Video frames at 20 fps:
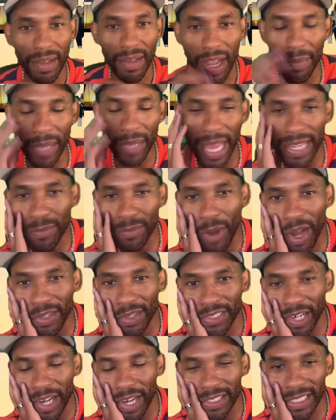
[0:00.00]
I'm like, why
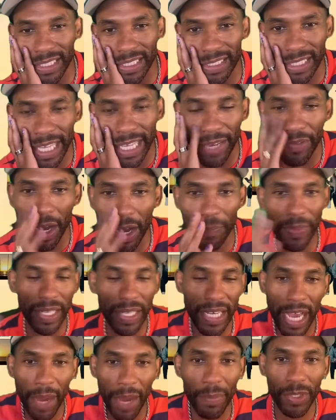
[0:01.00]
don't y'all just give up
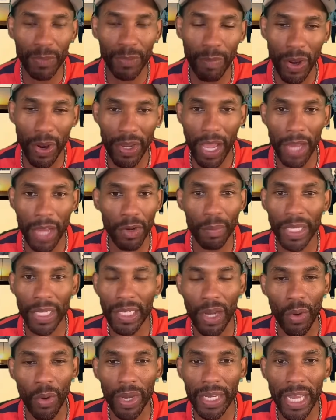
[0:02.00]
the numbers, bro? Y'all don't be
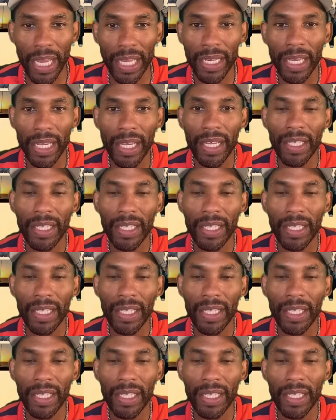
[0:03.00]
knowing nothing.